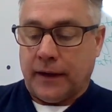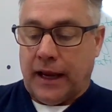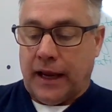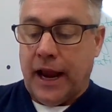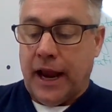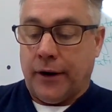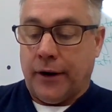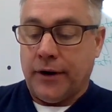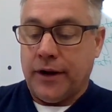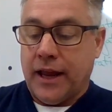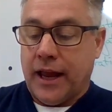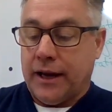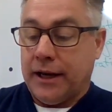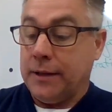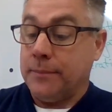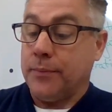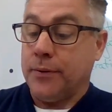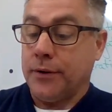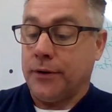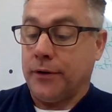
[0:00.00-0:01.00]

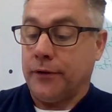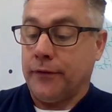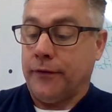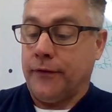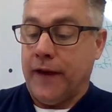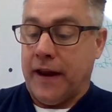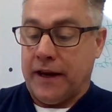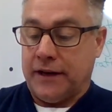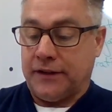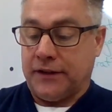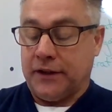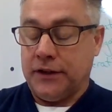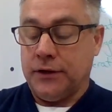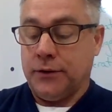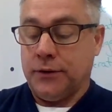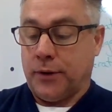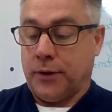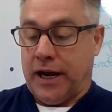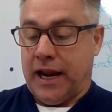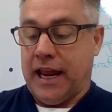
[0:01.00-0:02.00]
Arrietty put her face into
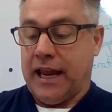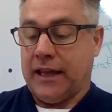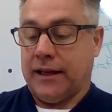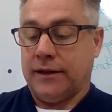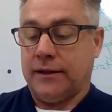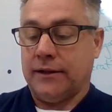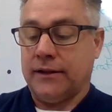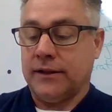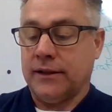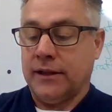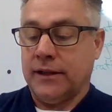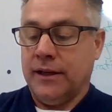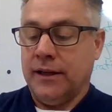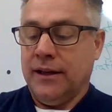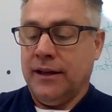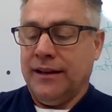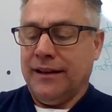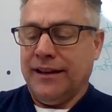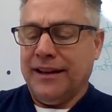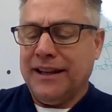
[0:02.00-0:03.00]
her hands.
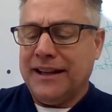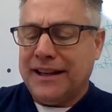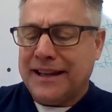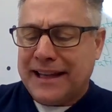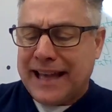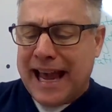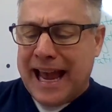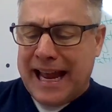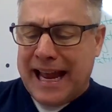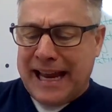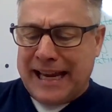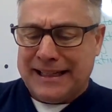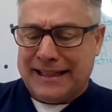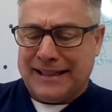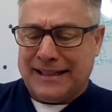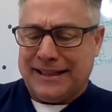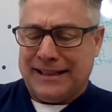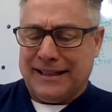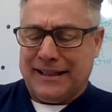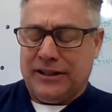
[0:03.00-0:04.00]

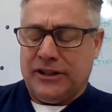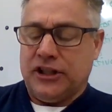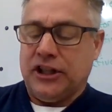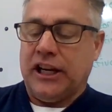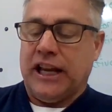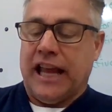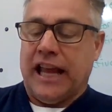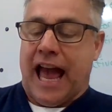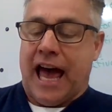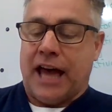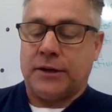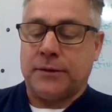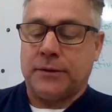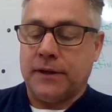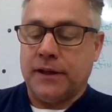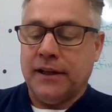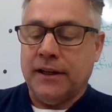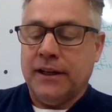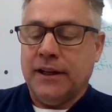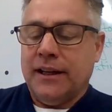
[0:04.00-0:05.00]
"Gates," she
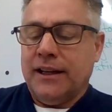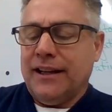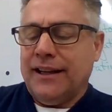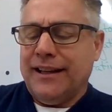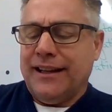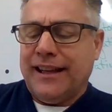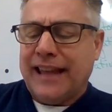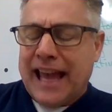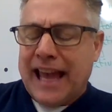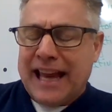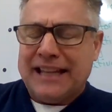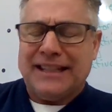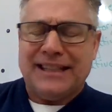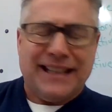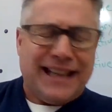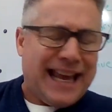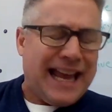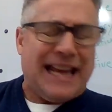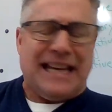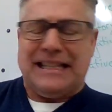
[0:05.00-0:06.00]
gasped. "Gates,
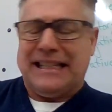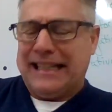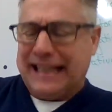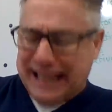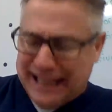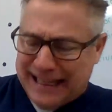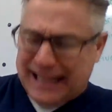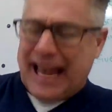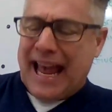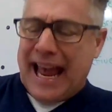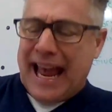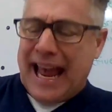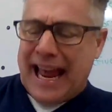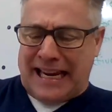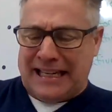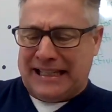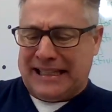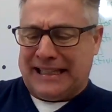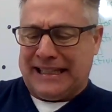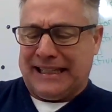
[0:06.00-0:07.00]
Gates,
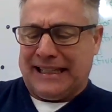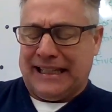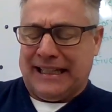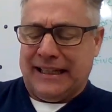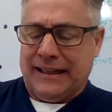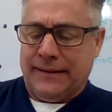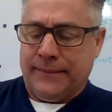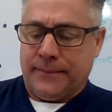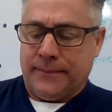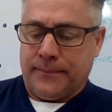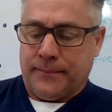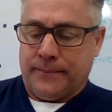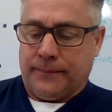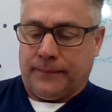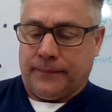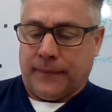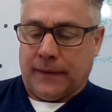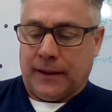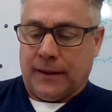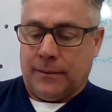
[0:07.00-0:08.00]
Gates!"
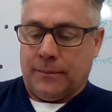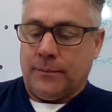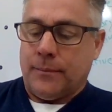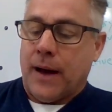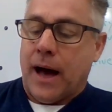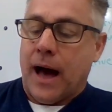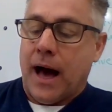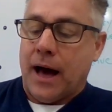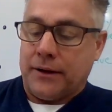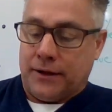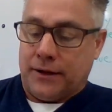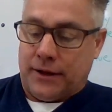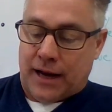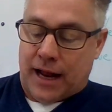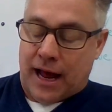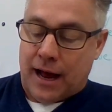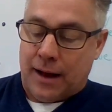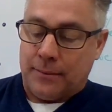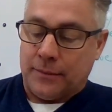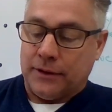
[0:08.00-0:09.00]
Pod and
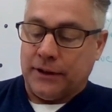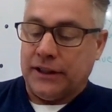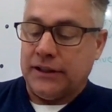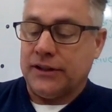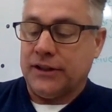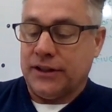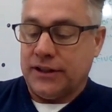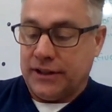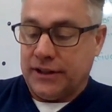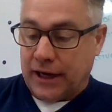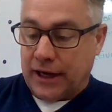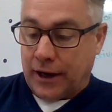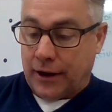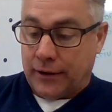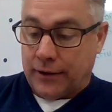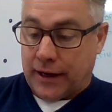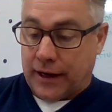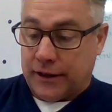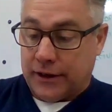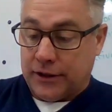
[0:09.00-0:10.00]
Homily
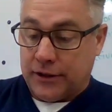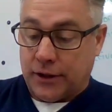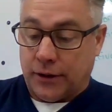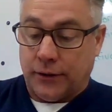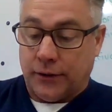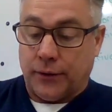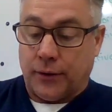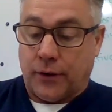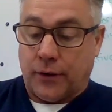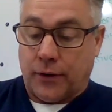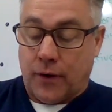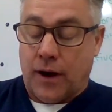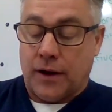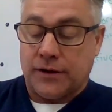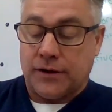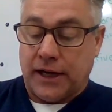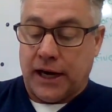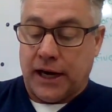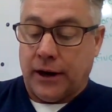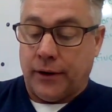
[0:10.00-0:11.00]
stared at each other
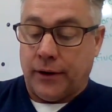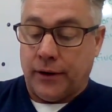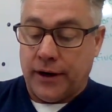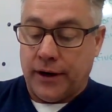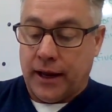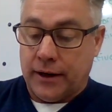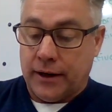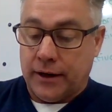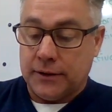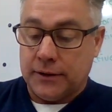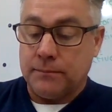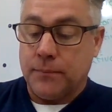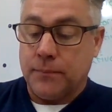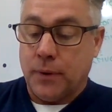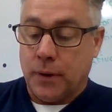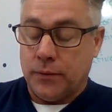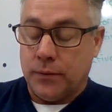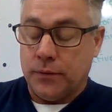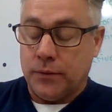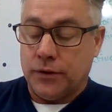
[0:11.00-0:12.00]
across Arrietty's bowed